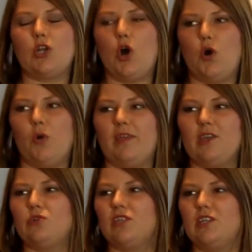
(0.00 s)
at home, they
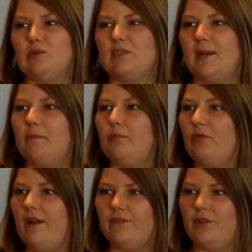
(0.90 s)
usually use a
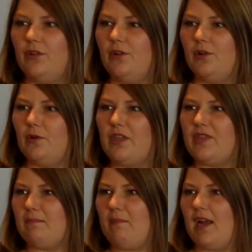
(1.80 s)
Breville, or I
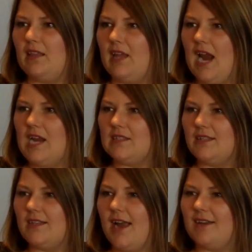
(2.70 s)
think back in the 80s
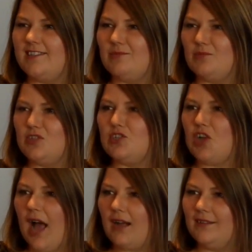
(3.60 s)
and 90s it was the
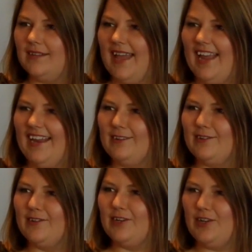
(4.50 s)
Jack LaLanne,